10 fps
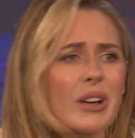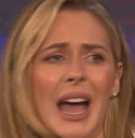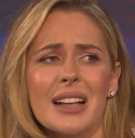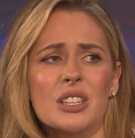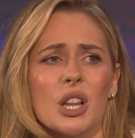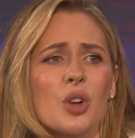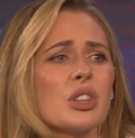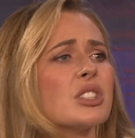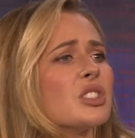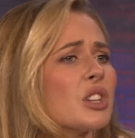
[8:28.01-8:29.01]
catalog
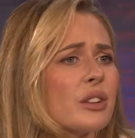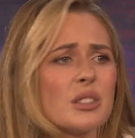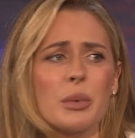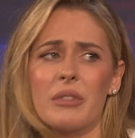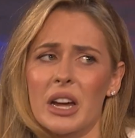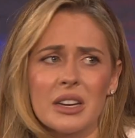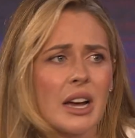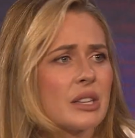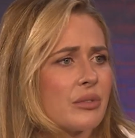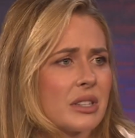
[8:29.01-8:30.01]
that deserves to be
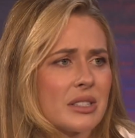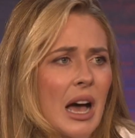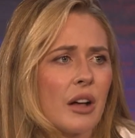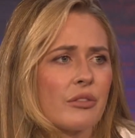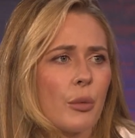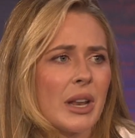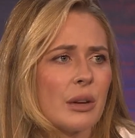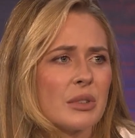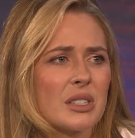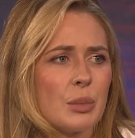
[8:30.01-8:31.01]
recognized for itself when
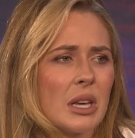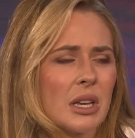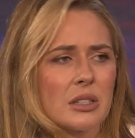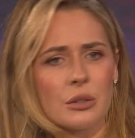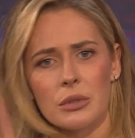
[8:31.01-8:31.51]
he was speaking to